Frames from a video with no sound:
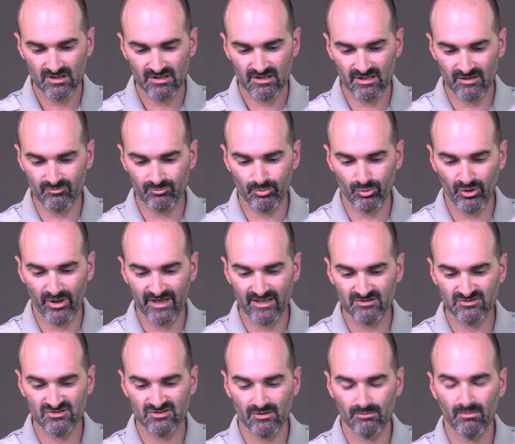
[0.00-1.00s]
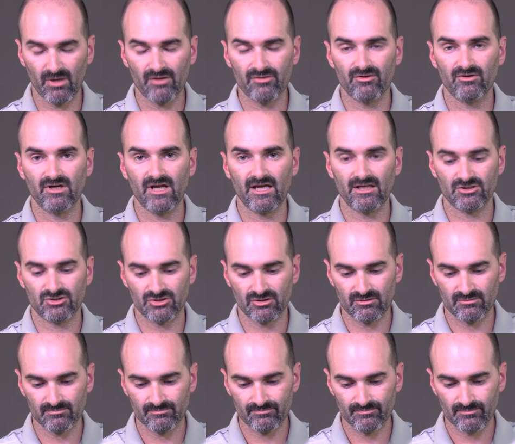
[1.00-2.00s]
Give praise to Mother
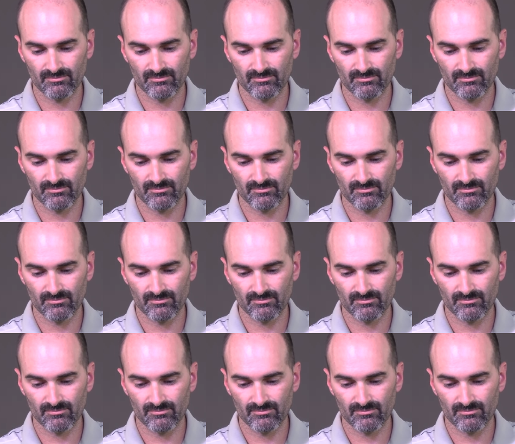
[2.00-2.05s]
Nature.